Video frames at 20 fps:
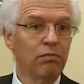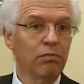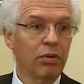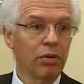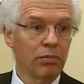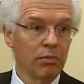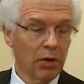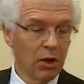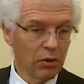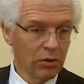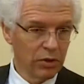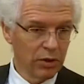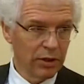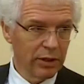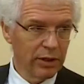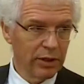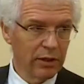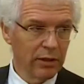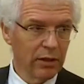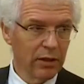
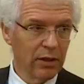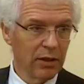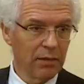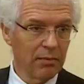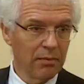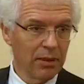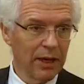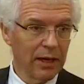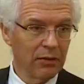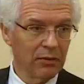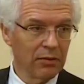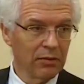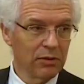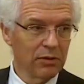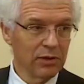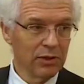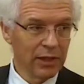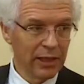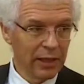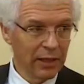promoting about
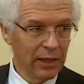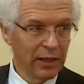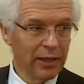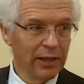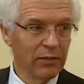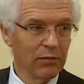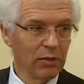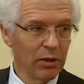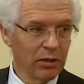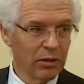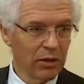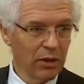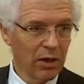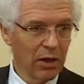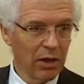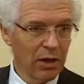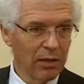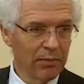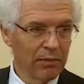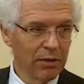dealing with
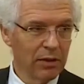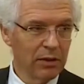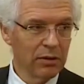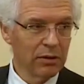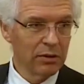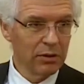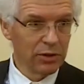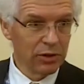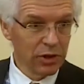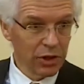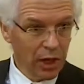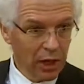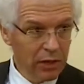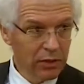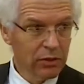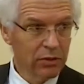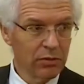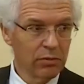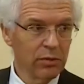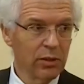climate
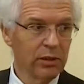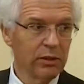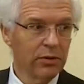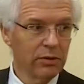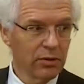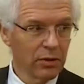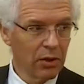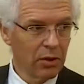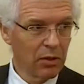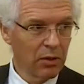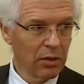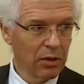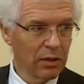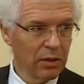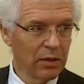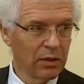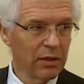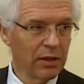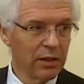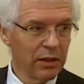just with
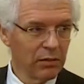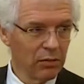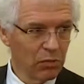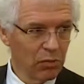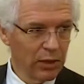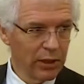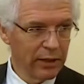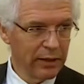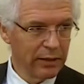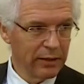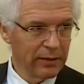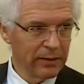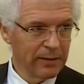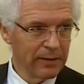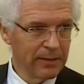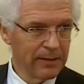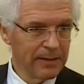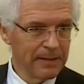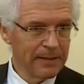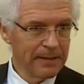solar and
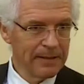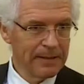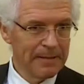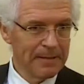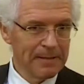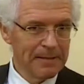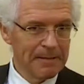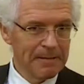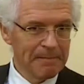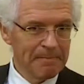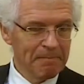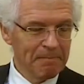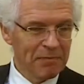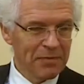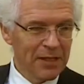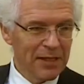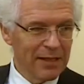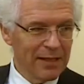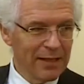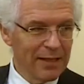wind,
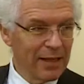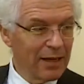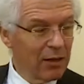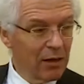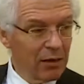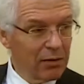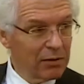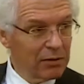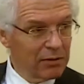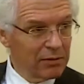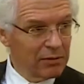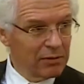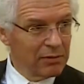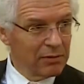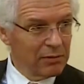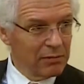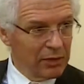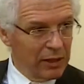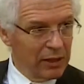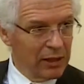they're not
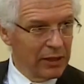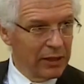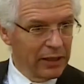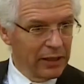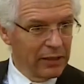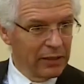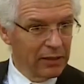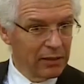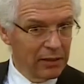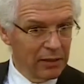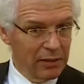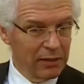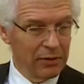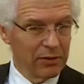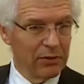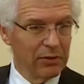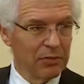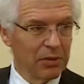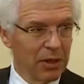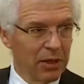really, at
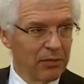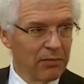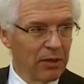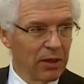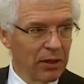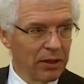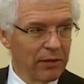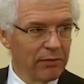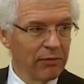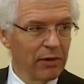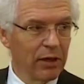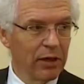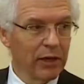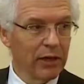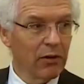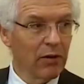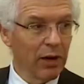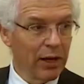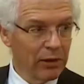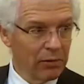least to my mind, very
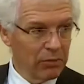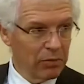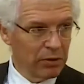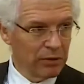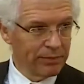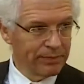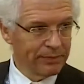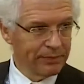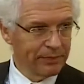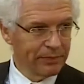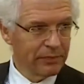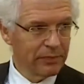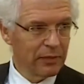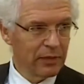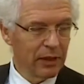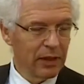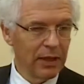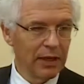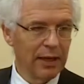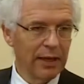credible. No.
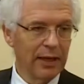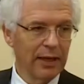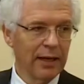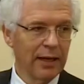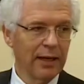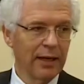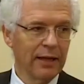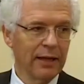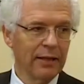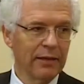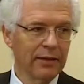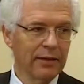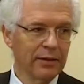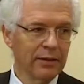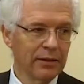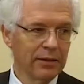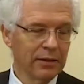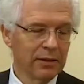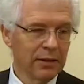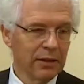
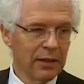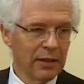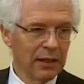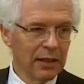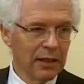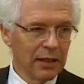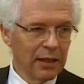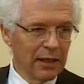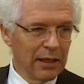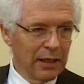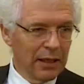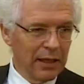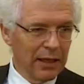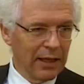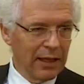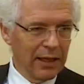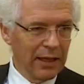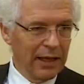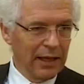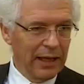And
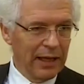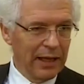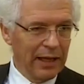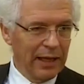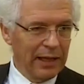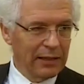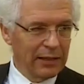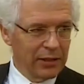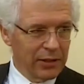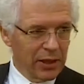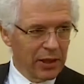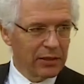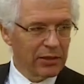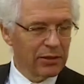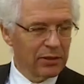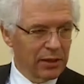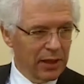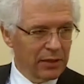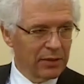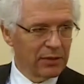it
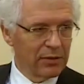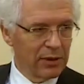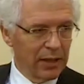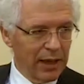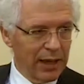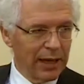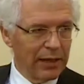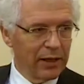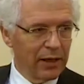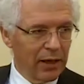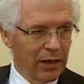just doesn't add